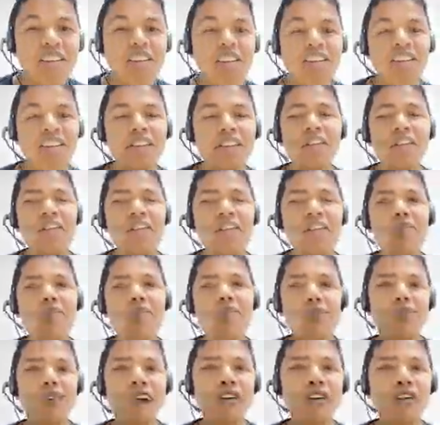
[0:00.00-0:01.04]
They will give you
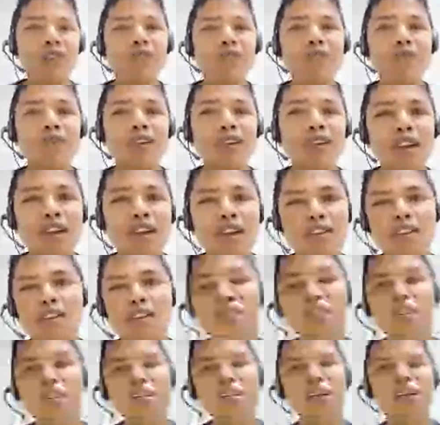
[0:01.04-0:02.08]
shower from their
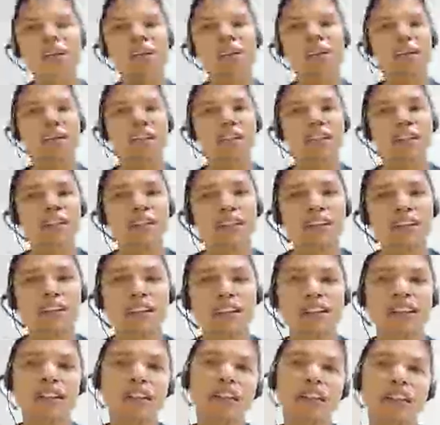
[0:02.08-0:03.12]
trunk, like a
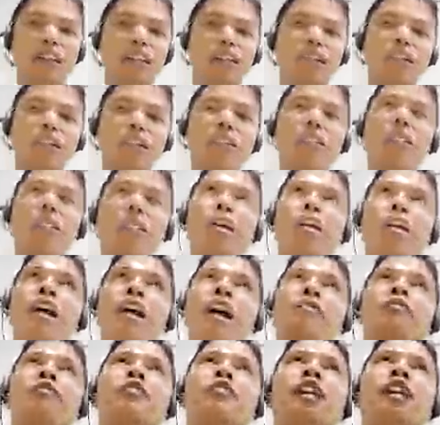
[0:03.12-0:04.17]
normally
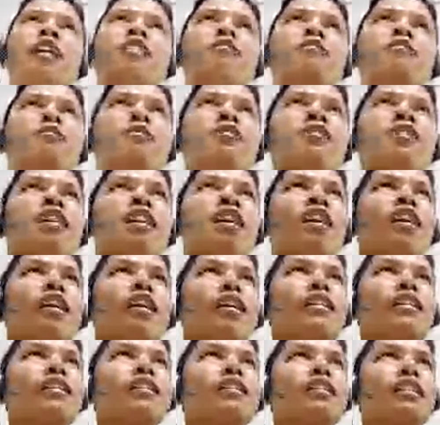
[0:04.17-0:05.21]
after elephant
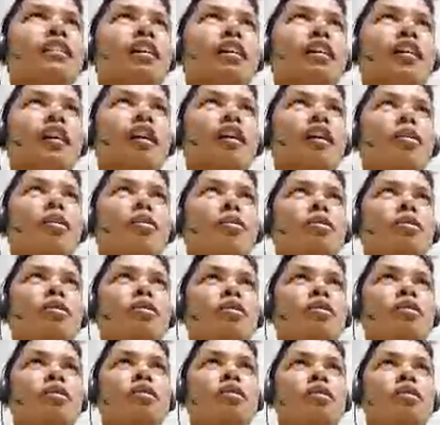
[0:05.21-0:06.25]
ride
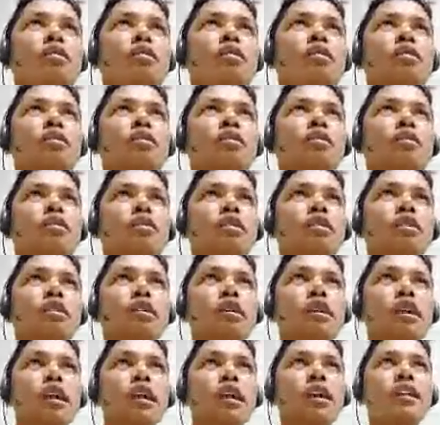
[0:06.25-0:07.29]
around
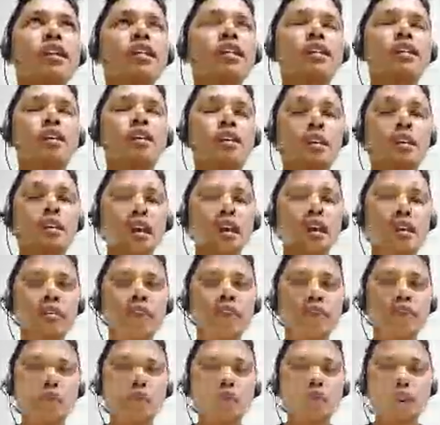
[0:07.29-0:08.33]
10 or
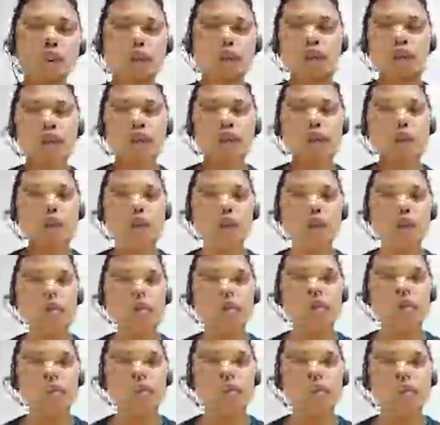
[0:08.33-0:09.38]
11 o'clock.
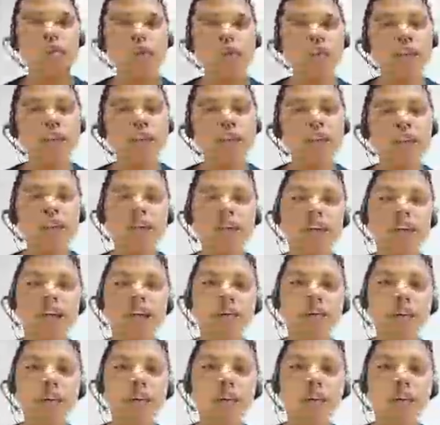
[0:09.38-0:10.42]
10 or
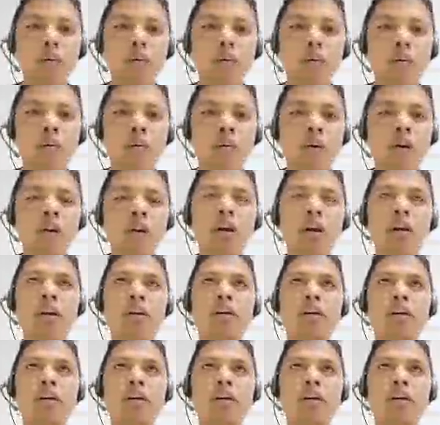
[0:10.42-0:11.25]
11 o'clock,